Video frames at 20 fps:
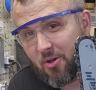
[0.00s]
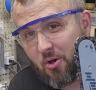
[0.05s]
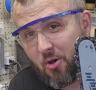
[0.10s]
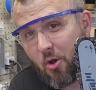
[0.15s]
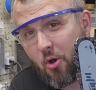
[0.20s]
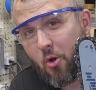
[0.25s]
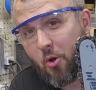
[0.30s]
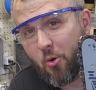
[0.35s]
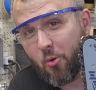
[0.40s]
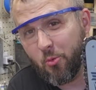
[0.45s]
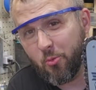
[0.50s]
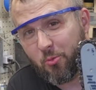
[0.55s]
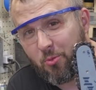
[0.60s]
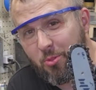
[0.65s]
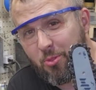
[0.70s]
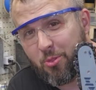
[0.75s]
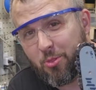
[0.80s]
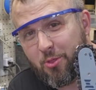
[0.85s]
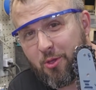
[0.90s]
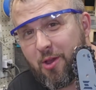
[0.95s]
Oh,
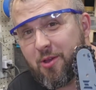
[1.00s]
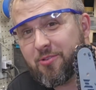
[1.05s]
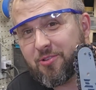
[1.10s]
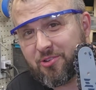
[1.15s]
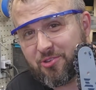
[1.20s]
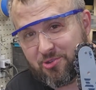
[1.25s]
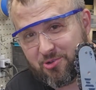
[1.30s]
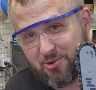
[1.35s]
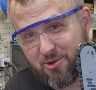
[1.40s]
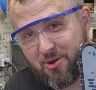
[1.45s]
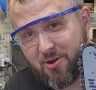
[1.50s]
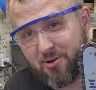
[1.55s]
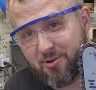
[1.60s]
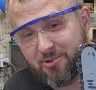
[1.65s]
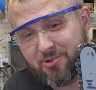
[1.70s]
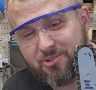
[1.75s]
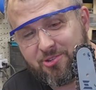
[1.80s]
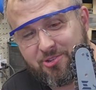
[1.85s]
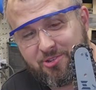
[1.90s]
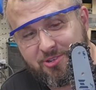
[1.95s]
there's a
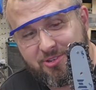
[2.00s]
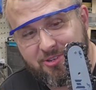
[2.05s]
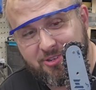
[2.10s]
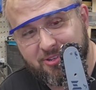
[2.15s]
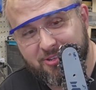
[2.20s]
charge.